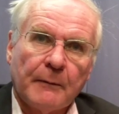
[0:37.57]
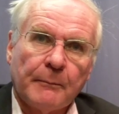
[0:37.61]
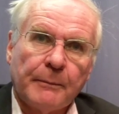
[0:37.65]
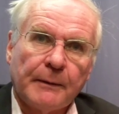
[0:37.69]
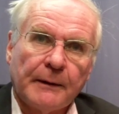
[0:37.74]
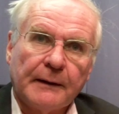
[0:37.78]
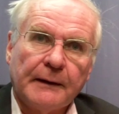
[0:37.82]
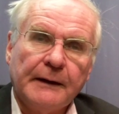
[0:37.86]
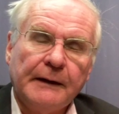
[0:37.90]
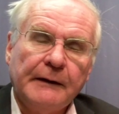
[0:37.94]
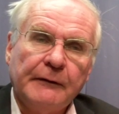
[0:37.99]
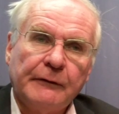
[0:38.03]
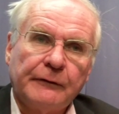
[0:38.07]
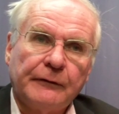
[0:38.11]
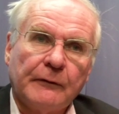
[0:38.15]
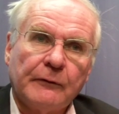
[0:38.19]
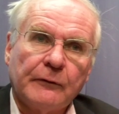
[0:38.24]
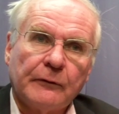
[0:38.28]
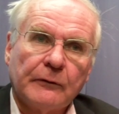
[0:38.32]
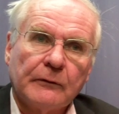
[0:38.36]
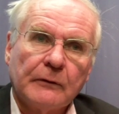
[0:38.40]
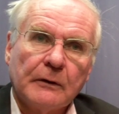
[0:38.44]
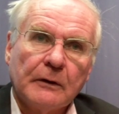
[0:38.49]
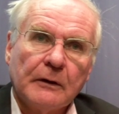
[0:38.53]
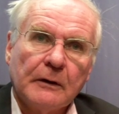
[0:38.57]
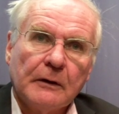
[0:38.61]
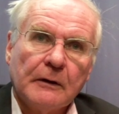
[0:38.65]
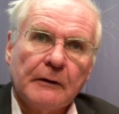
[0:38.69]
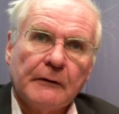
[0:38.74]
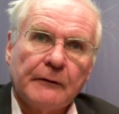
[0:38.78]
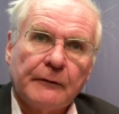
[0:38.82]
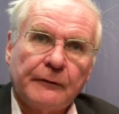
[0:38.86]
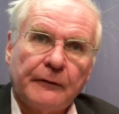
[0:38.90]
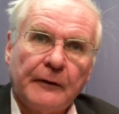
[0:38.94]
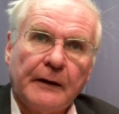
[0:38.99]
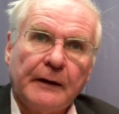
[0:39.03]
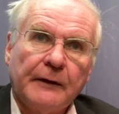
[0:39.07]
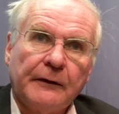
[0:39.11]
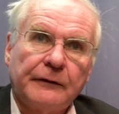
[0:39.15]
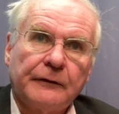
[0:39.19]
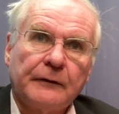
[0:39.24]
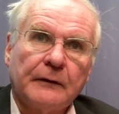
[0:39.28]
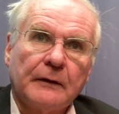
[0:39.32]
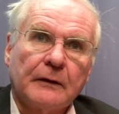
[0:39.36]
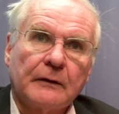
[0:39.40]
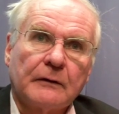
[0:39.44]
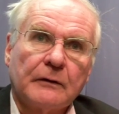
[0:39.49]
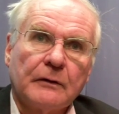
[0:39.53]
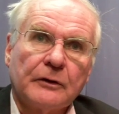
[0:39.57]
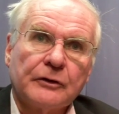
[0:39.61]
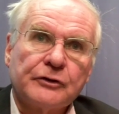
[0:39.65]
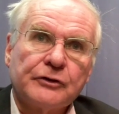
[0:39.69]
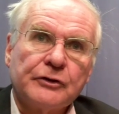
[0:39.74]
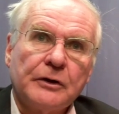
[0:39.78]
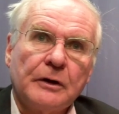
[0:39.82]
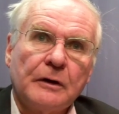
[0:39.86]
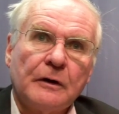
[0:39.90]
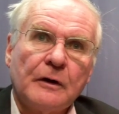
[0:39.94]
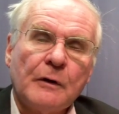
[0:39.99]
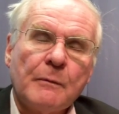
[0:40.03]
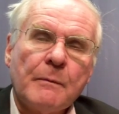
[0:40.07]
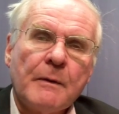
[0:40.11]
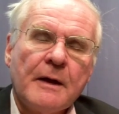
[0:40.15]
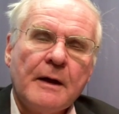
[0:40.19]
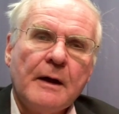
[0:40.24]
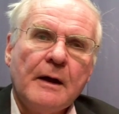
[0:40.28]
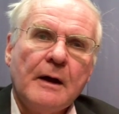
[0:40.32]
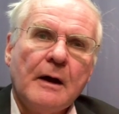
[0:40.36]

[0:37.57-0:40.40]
belief and faith across Europe,